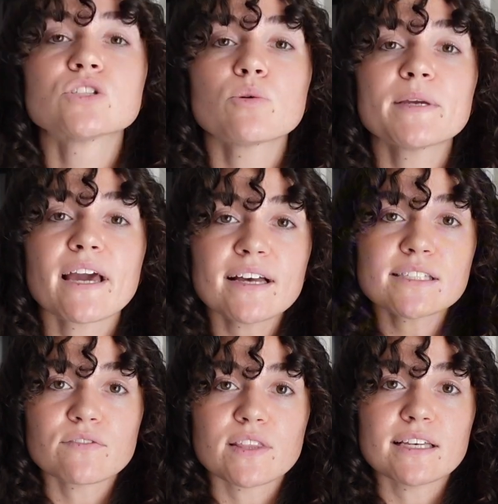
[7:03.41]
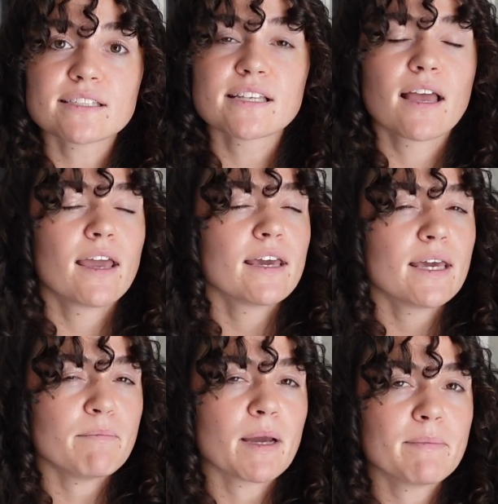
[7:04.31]
So because of this,
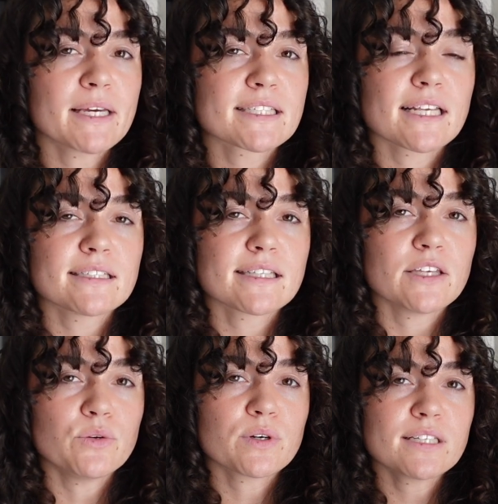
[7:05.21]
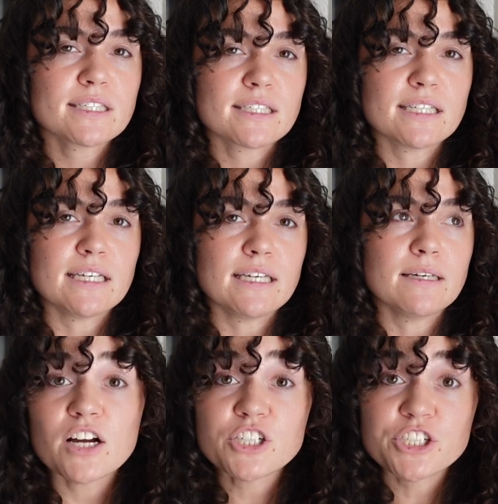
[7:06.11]
it might make sense that you could see
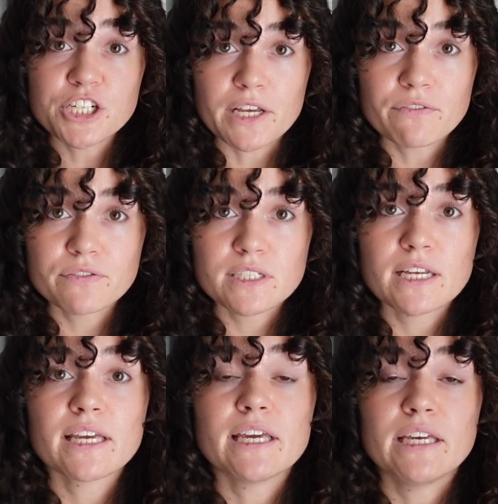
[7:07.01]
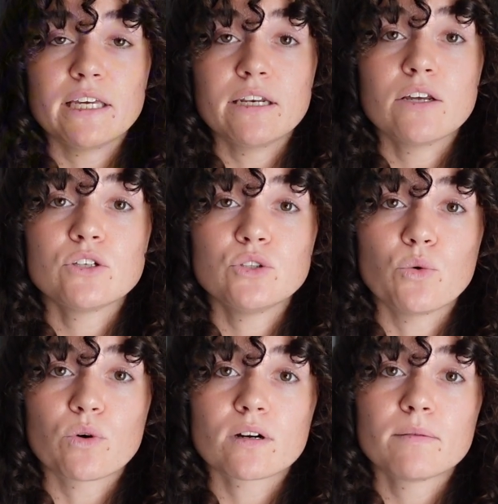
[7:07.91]
a shift in
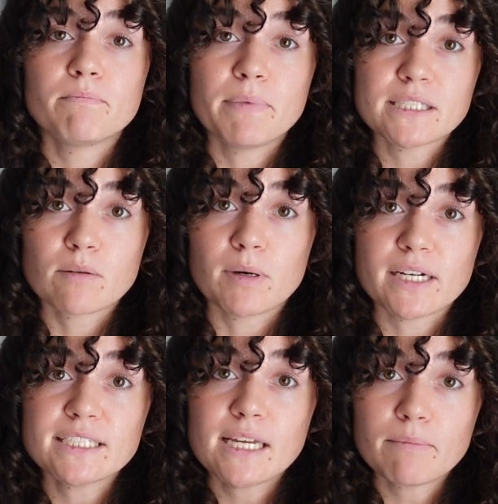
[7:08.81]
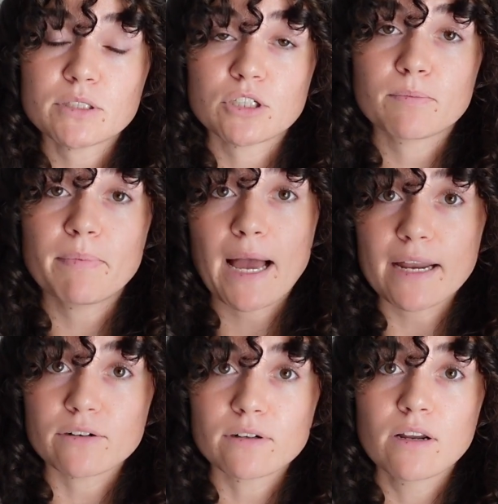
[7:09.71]
your basal body temperature pattern.